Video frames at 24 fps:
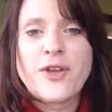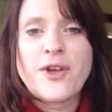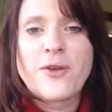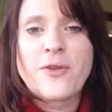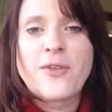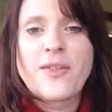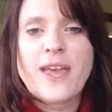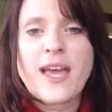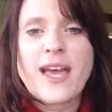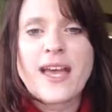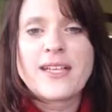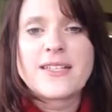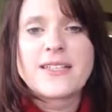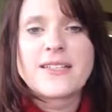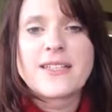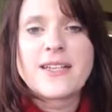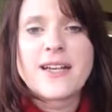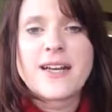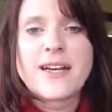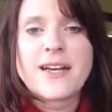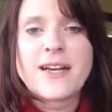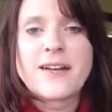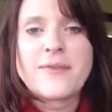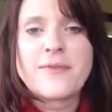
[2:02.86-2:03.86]
know that
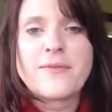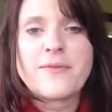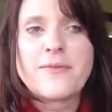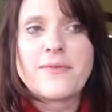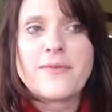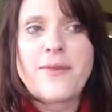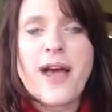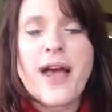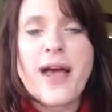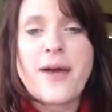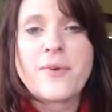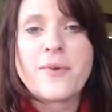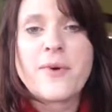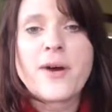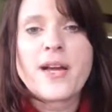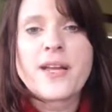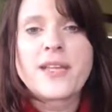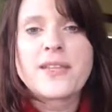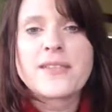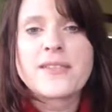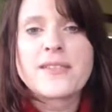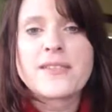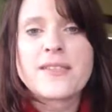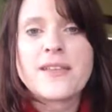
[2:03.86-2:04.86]
I
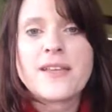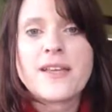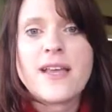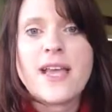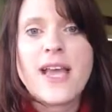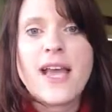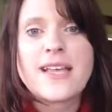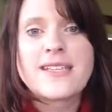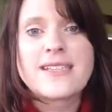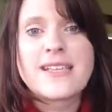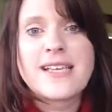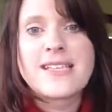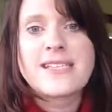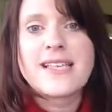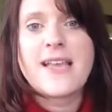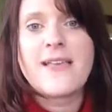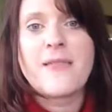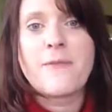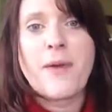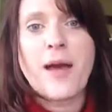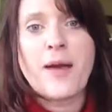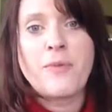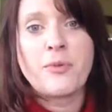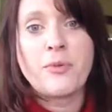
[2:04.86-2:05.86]
was, as they say
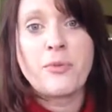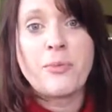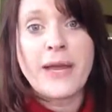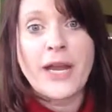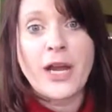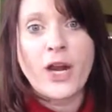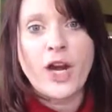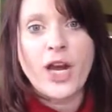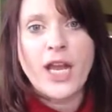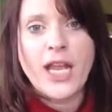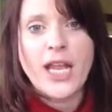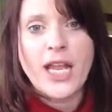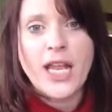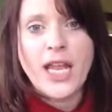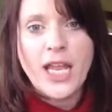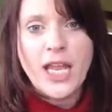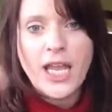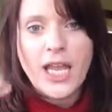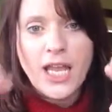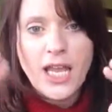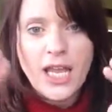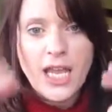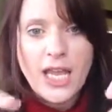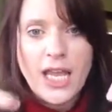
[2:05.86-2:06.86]
in the Bible,
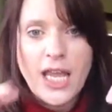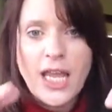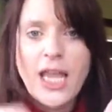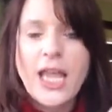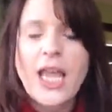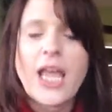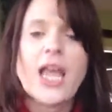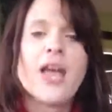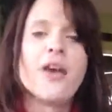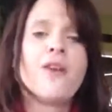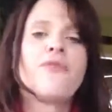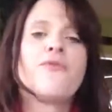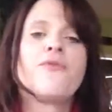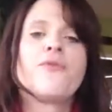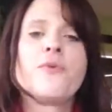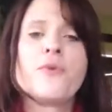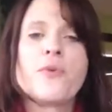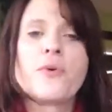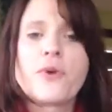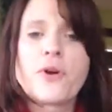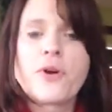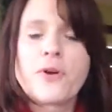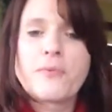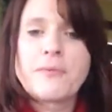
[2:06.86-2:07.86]
barren
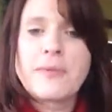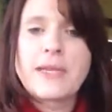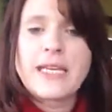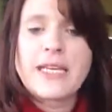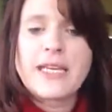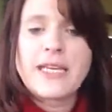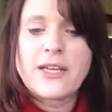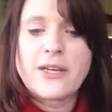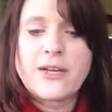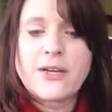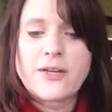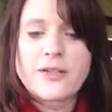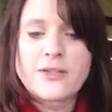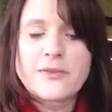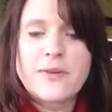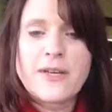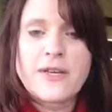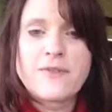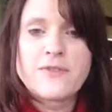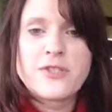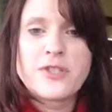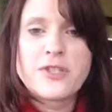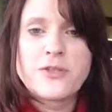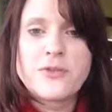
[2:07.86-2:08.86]
for many years. We
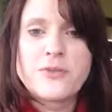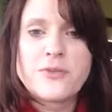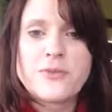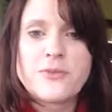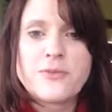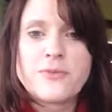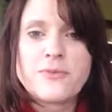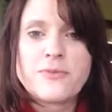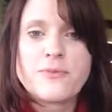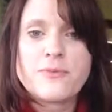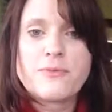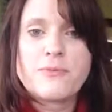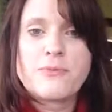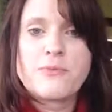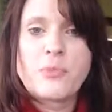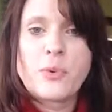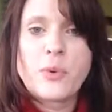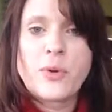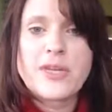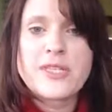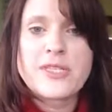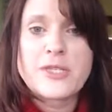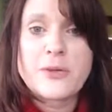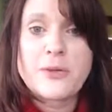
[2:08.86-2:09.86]
have two
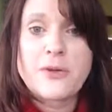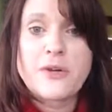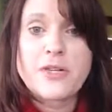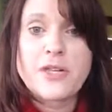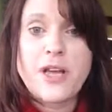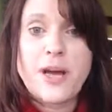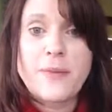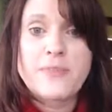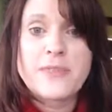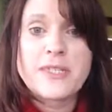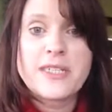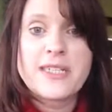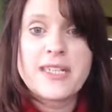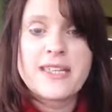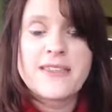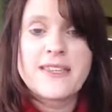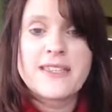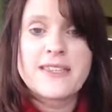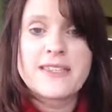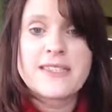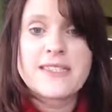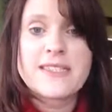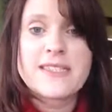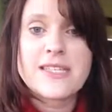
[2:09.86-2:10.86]
boys who are adopted, and
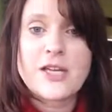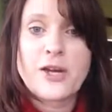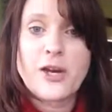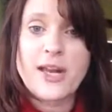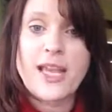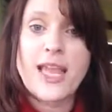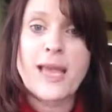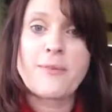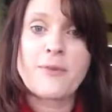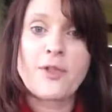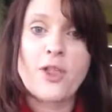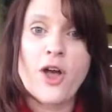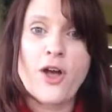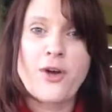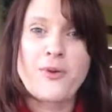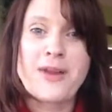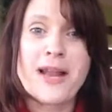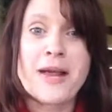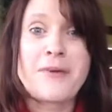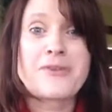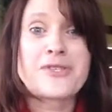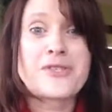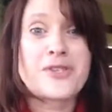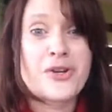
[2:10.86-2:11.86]
then Sarah came along
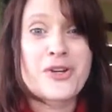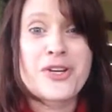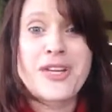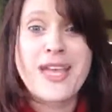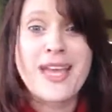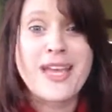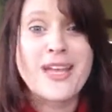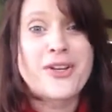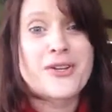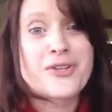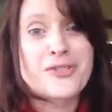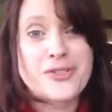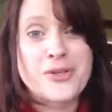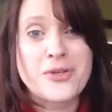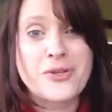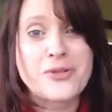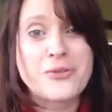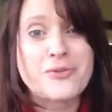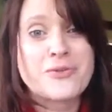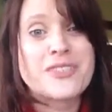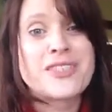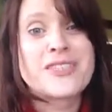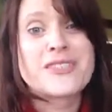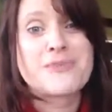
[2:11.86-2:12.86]
when I was 38 years
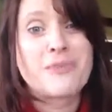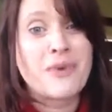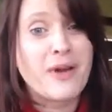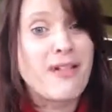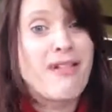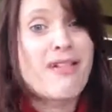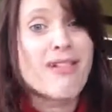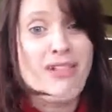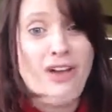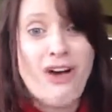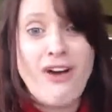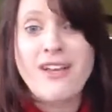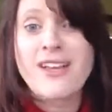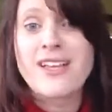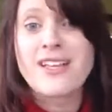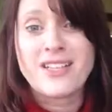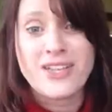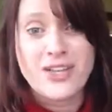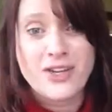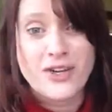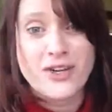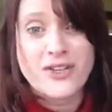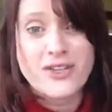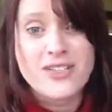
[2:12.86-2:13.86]
old, which is well along in
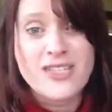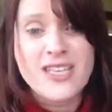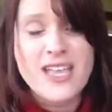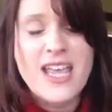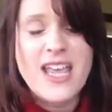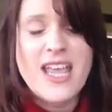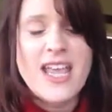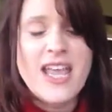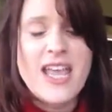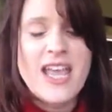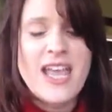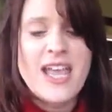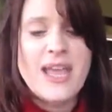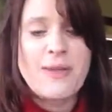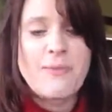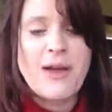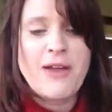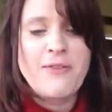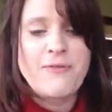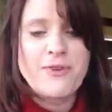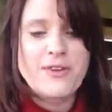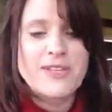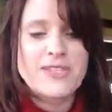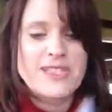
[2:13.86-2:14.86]
years, and
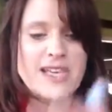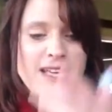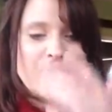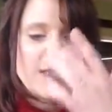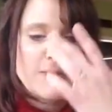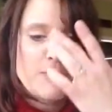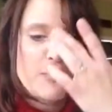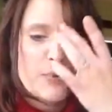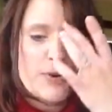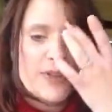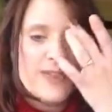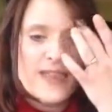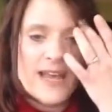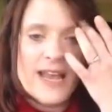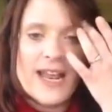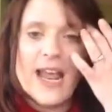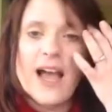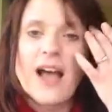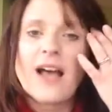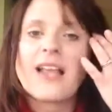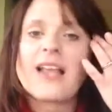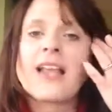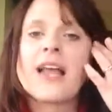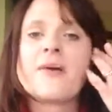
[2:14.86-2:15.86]
my friends like to point that
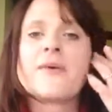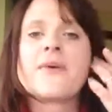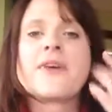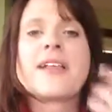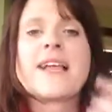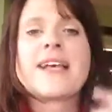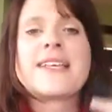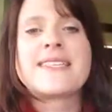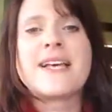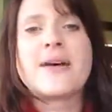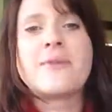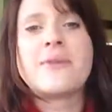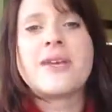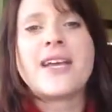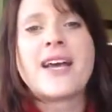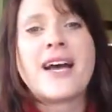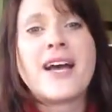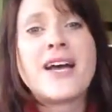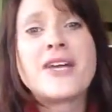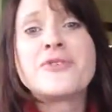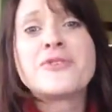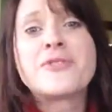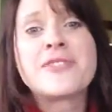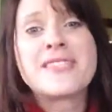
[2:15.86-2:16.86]
out. And I realize I'll be
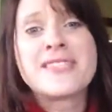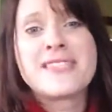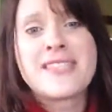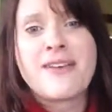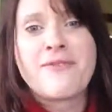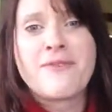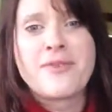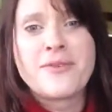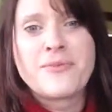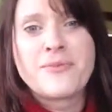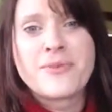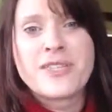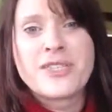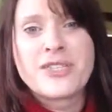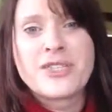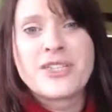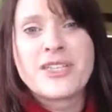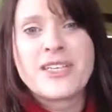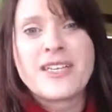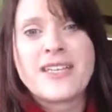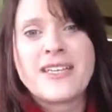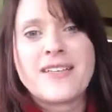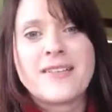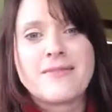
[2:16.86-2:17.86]
107 when
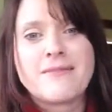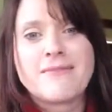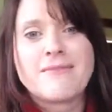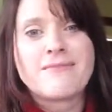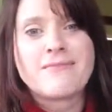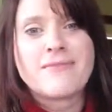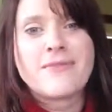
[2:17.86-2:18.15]
she